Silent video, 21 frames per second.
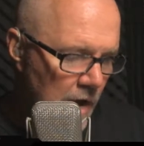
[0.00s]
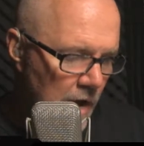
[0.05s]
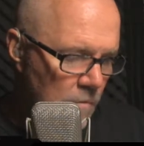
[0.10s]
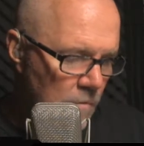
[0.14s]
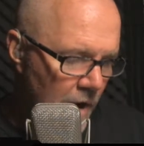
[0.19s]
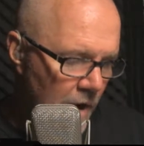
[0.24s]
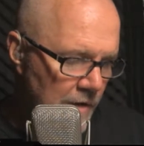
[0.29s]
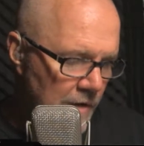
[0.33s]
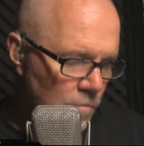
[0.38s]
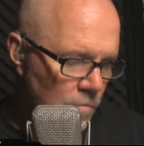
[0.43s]

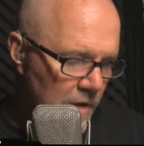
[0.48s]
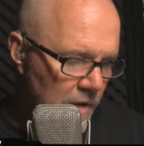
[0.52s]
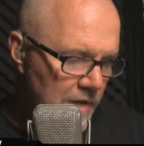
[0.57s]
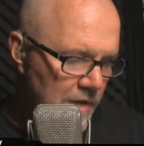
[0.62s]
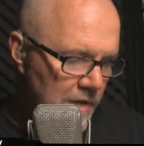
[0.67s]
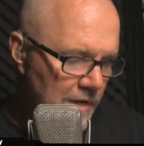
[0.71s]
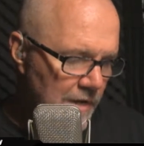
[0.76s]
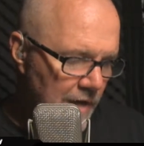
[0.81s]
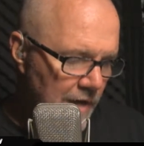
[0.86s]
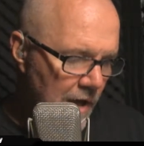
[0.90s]
Wayne, we
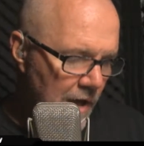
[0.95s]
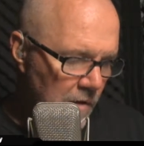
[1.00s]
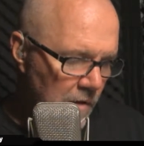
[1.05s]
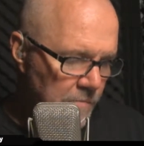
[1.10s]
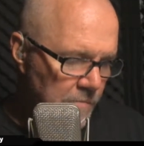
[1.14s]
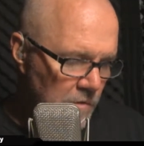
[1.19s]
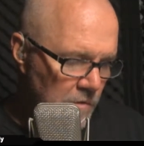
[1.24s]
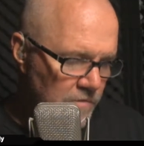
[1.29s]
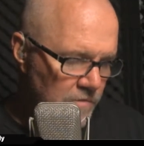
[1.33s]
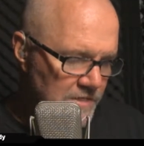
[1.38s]
can help
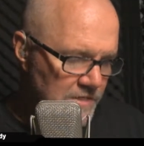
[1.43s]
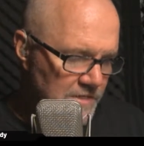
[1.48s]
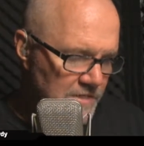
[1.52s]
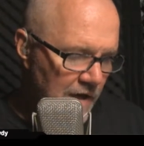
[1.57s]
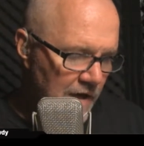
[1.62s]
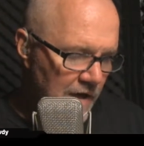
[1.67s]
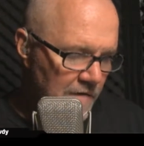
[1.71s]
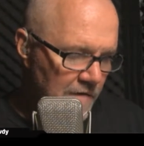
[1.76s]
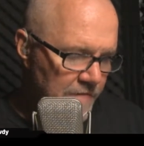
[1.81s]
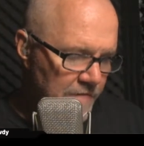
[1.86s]
you
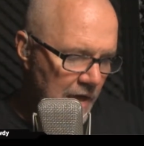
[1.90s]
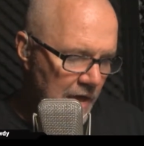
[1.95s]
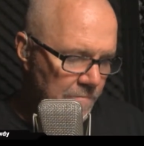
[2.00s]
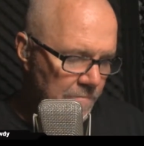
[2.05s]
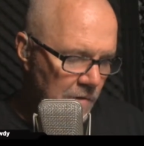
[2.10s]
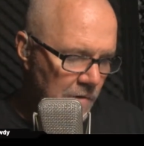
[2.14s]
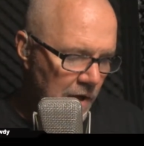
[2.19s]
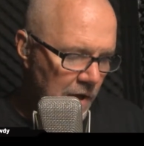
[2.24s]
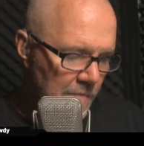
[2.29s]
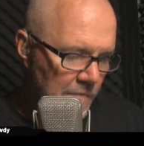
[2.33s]
resolve that
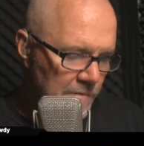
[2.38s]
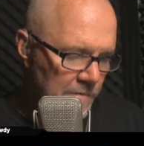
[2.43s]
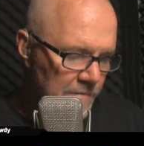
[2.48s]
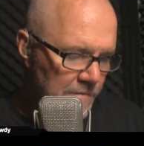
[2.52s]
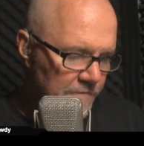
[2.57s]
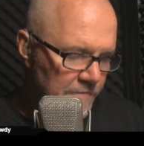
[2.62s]
problem